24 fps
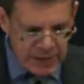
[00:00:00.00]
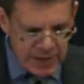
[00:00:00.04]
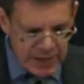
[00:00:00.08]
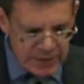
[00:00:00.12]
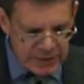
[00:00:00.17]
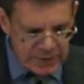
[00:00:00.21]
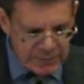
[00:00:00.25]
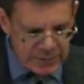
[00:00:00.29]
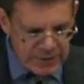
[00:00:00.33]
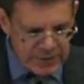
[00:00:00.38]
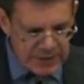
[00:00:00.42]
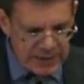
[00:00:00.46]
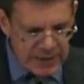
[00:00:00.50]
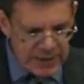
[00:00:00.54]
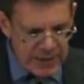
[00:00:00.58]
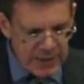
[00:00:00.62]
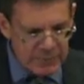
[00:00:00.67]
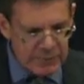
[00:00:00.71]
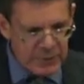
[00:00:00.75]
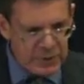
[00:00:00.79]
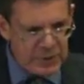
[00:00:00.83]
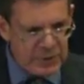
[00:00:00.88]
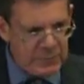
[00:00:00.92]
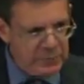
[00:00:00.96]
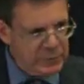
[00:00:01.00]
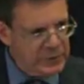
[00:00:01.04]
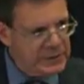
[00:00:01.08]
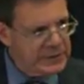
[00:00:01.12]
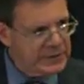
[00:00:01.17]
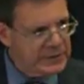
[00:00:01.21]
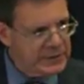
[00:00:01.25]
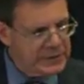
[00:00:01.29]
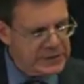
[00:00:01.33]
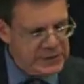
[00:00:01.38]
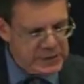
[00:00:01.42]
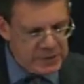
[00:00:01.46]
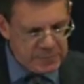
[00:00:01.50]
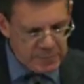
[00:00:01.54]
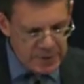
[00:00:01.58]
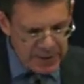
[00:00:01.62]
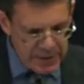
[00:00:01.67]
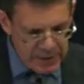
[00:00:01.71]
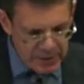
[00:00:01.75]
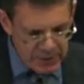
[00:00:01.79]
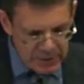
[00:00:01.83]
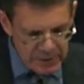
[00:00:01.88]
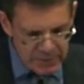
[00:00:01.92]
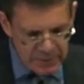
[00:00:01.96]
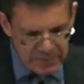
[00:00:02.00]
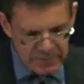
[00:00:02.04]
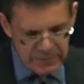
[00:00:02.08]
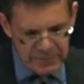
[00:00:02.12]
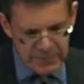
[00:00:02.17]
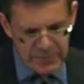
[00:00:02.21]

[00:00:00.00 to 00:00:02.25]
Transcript: Ajmi ever completely despaired.